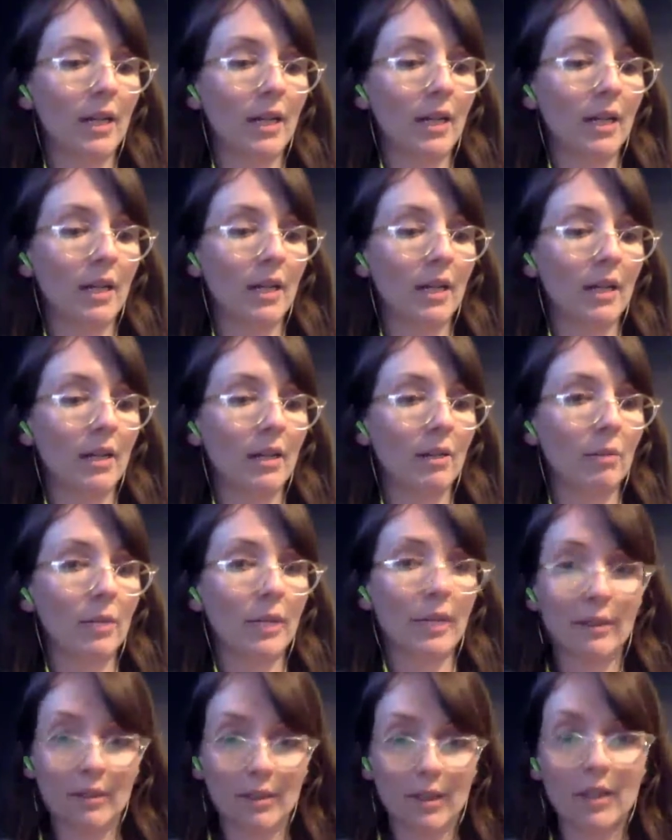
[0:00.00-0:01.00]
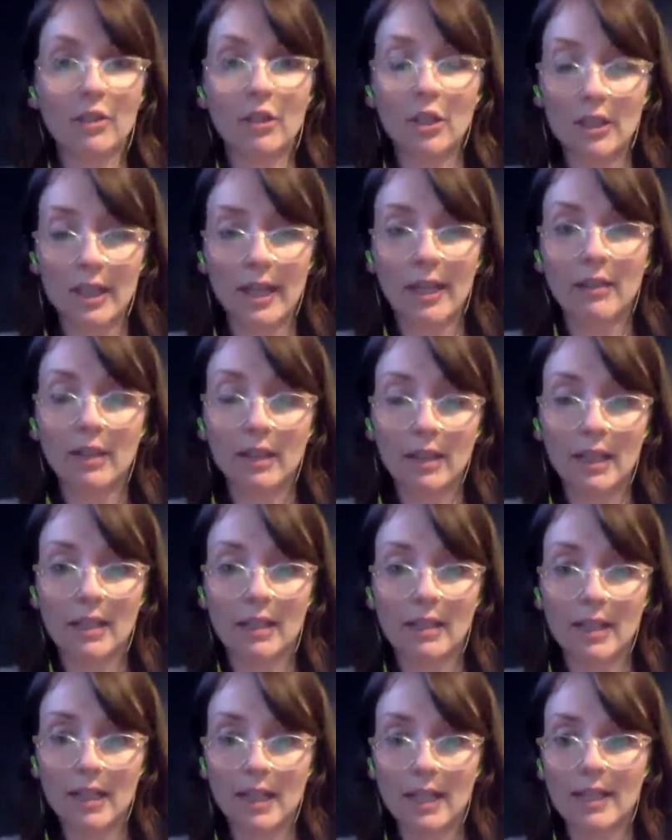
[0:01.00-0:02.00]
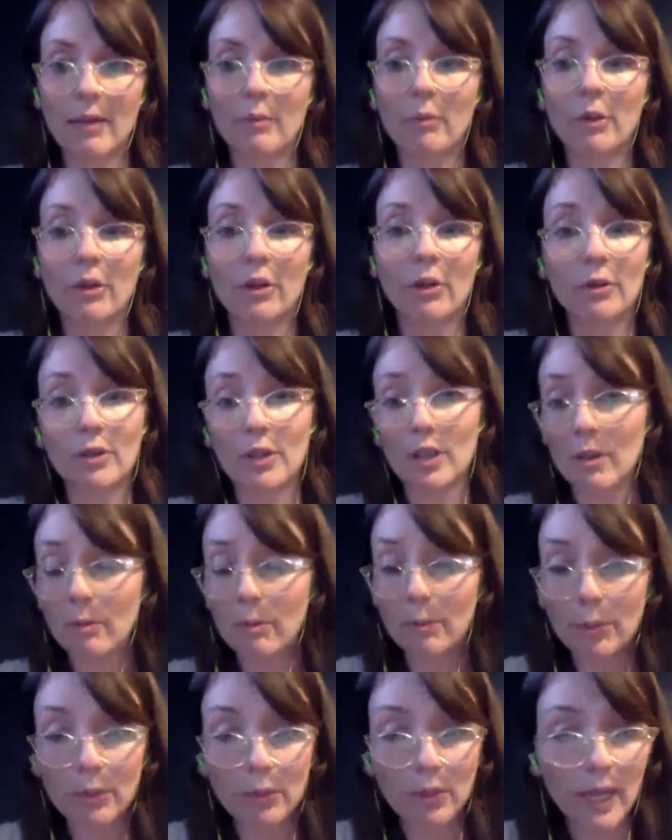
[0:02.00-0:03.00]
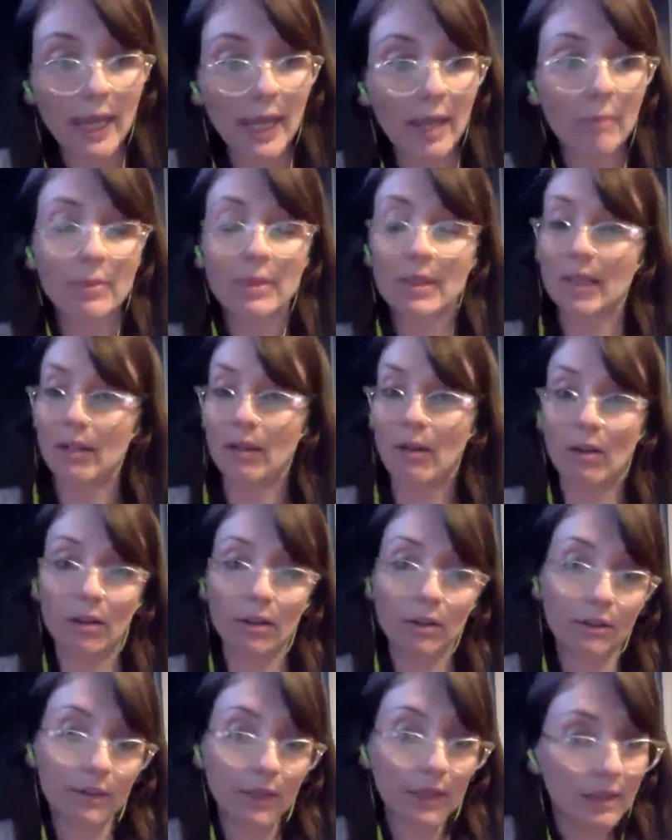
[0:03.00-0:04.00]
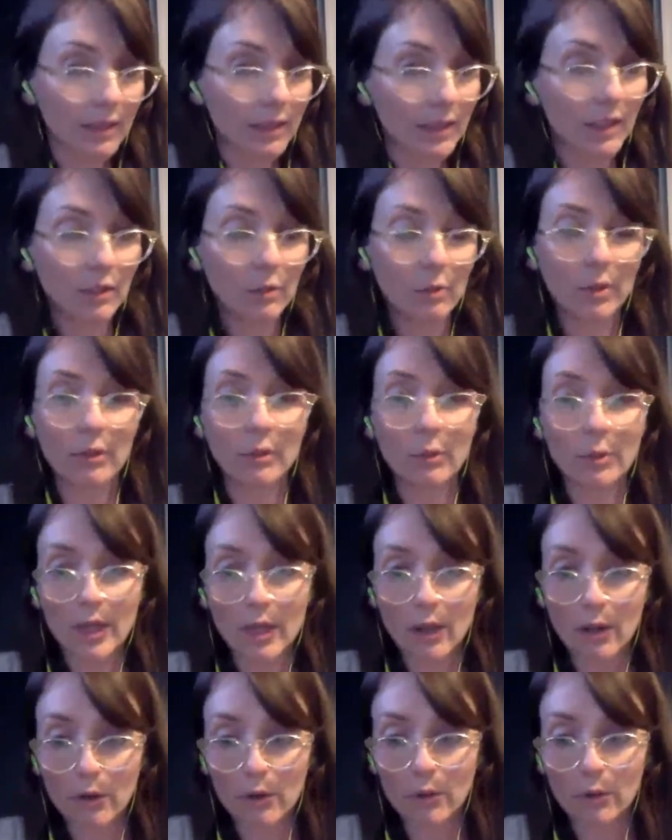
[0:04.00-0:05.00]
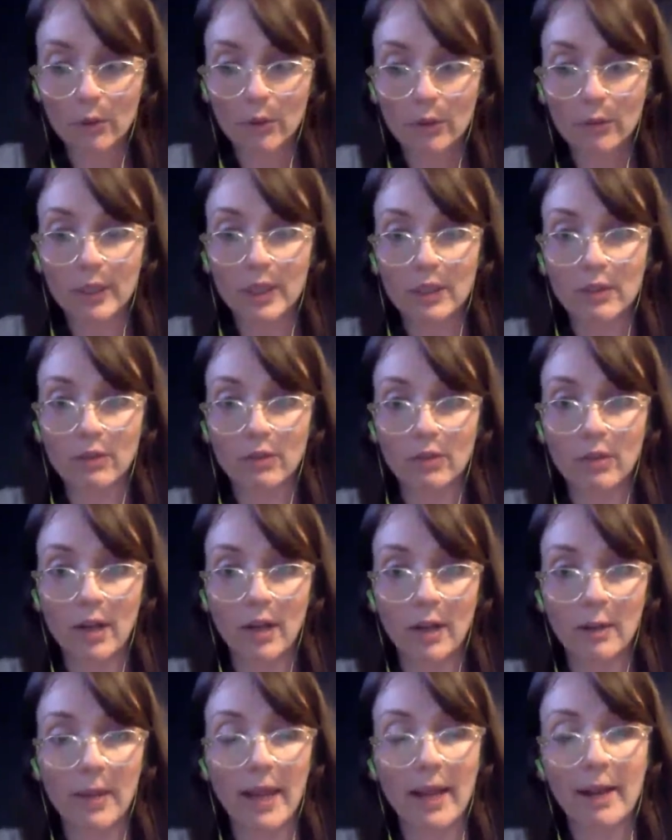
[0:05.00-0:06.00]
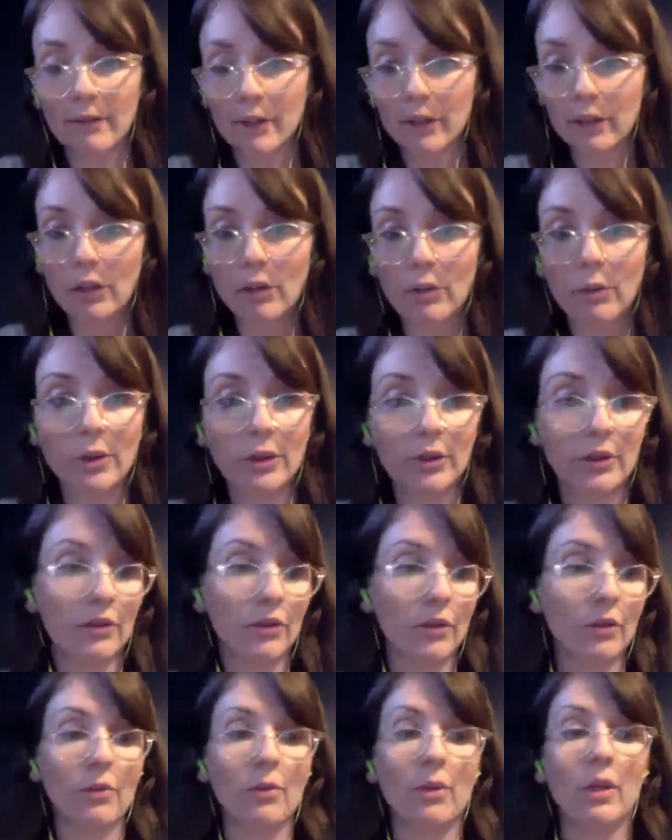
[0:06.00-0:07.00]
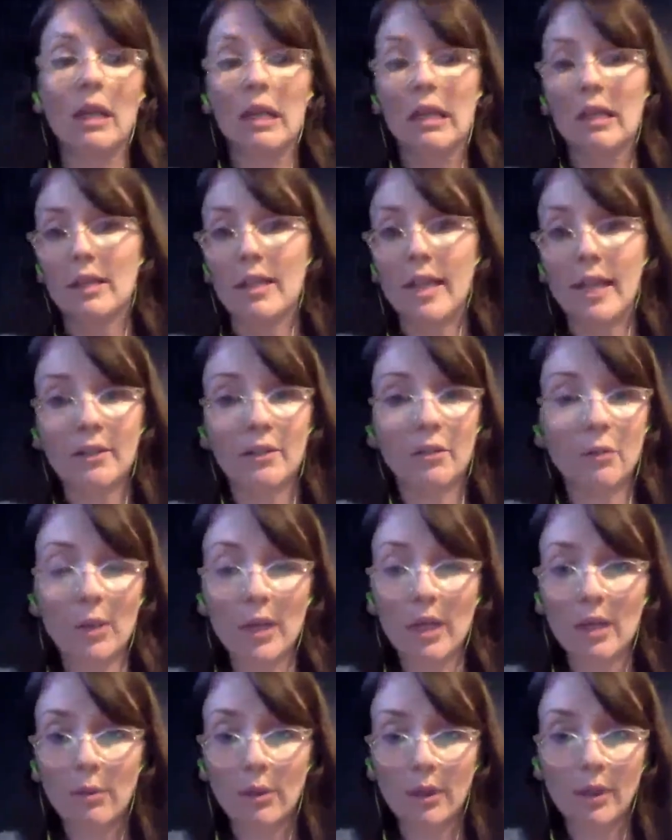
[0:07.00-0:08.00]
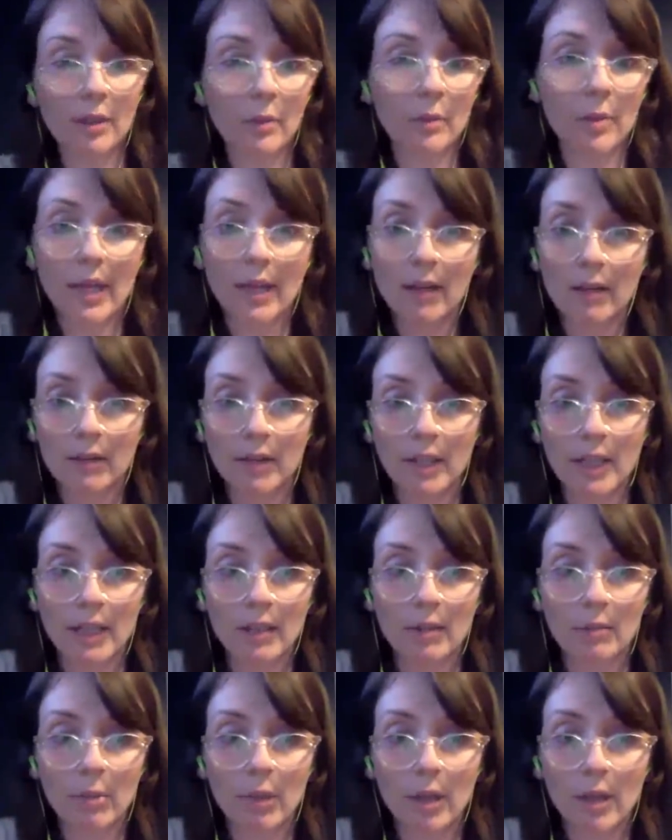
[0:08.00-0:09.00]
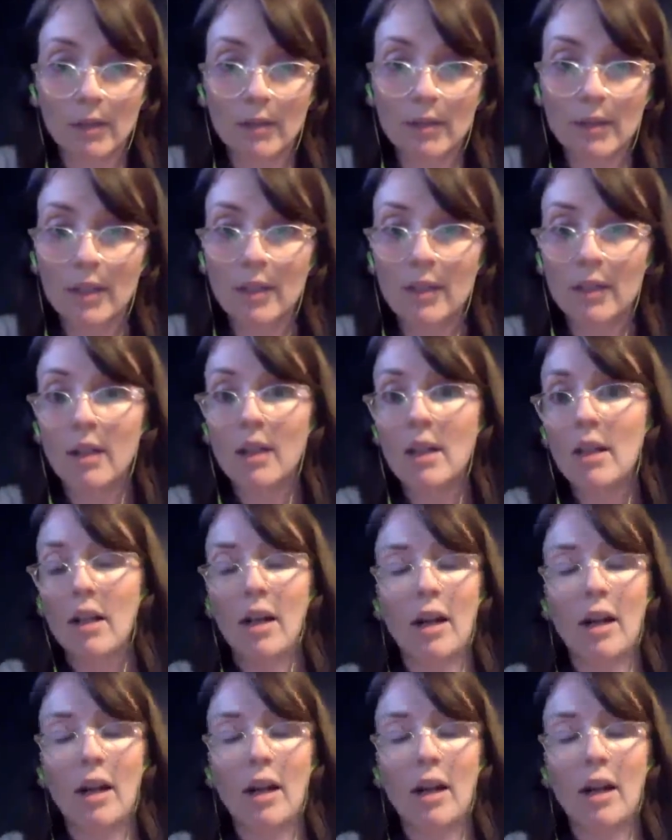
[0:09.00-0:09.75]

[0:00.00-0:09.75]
are touching down in these cities, and we're hosting boot camps in all of the cities where we have our cohorts. So next week we're going to be out in Boston.